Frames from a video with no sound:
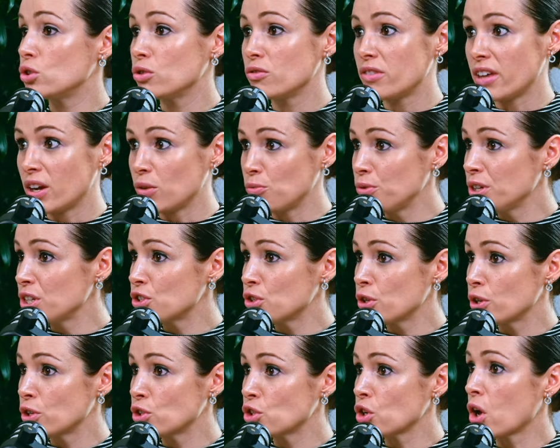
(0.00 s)
do their
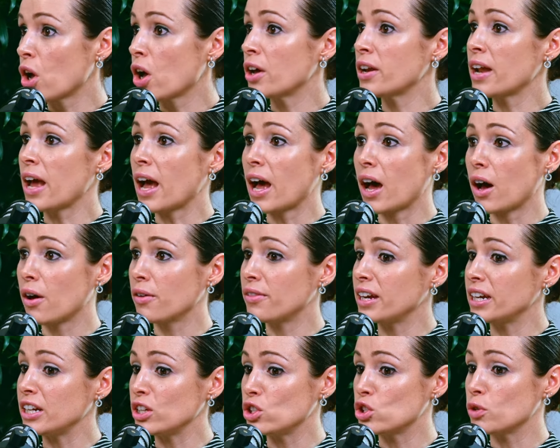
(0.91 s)
research on, how
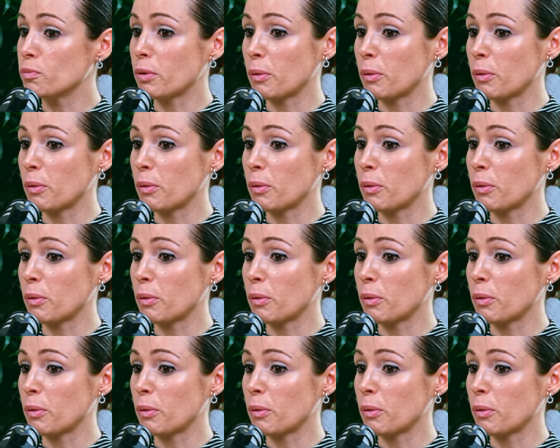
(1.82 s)
they need to